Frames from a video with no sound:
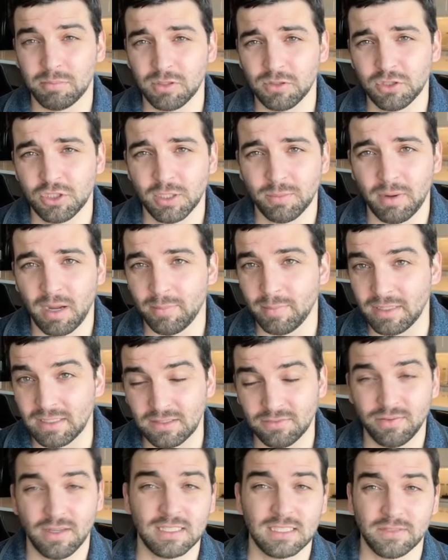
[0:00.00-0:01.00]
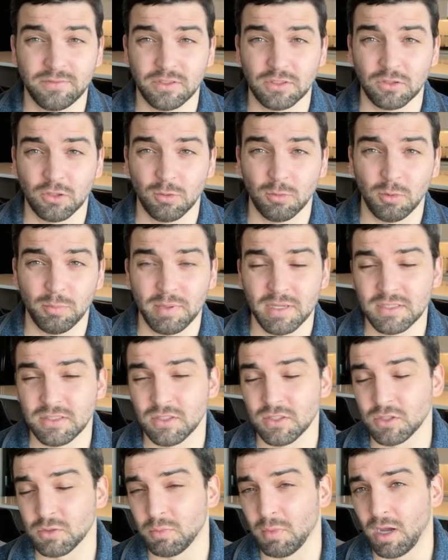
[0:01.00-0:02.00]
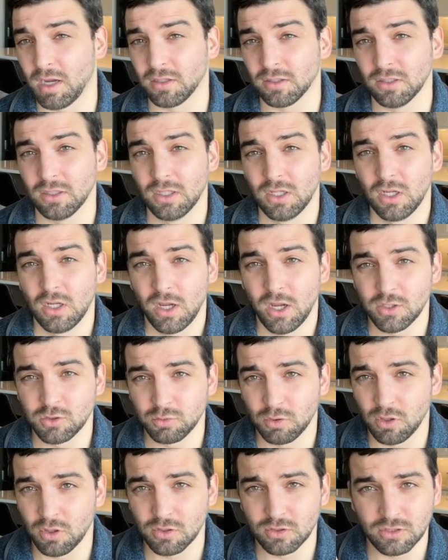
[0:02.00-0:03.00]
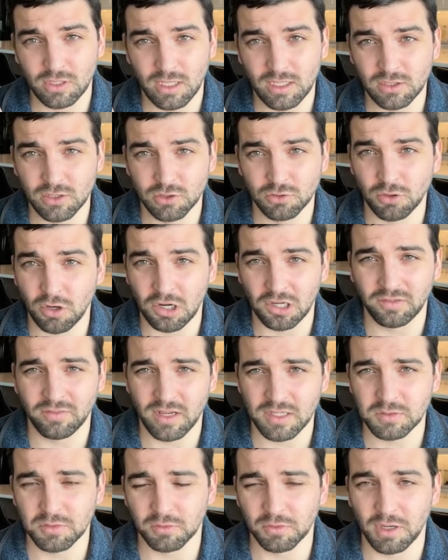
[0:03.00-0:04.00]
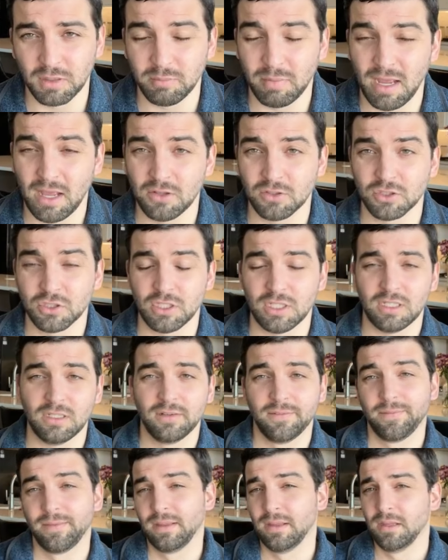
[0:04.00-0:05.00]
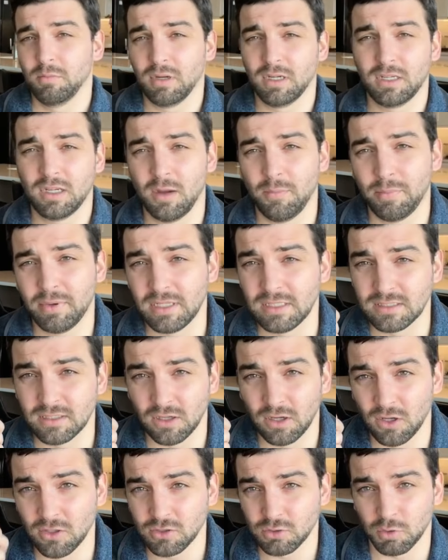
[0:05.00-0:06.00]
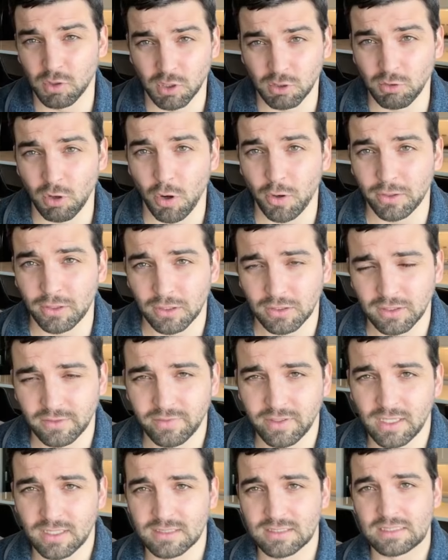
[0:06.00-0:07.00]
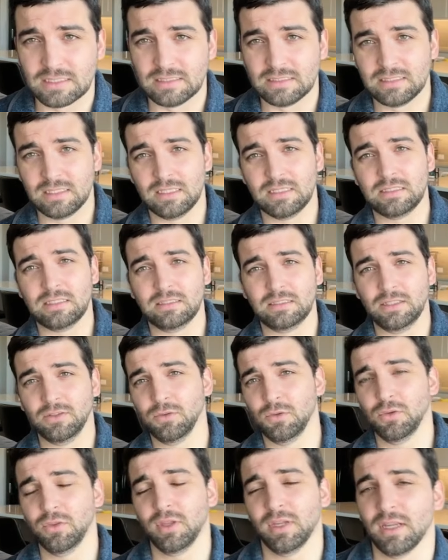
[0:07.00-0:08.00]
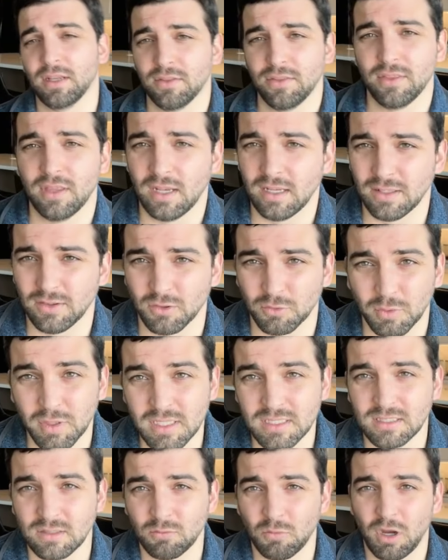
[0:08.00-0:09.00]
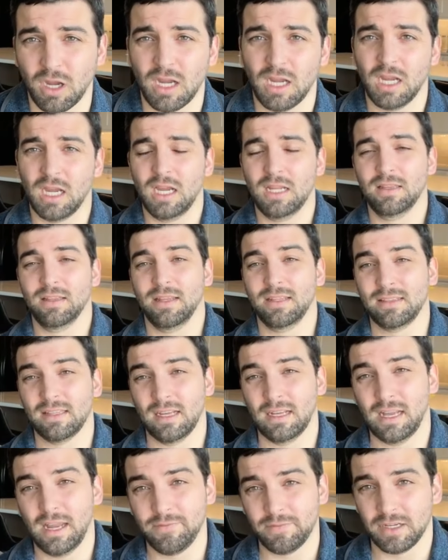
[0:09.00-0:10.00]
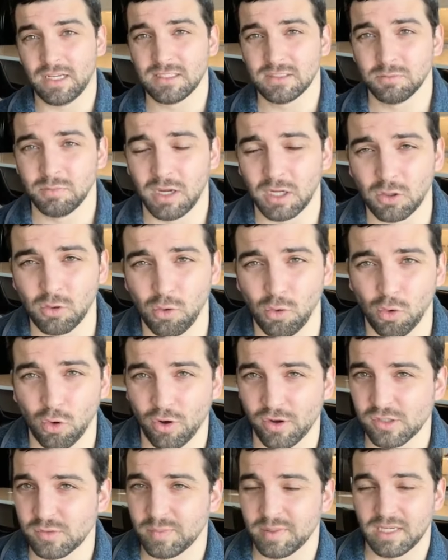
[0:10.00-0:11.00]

blue chip I mean defensive and durable business model, as well as a strong investment-grade balance sheet, but companies that also are growing their dividends consistently through thick and thin. And the reason why I like that having as my core is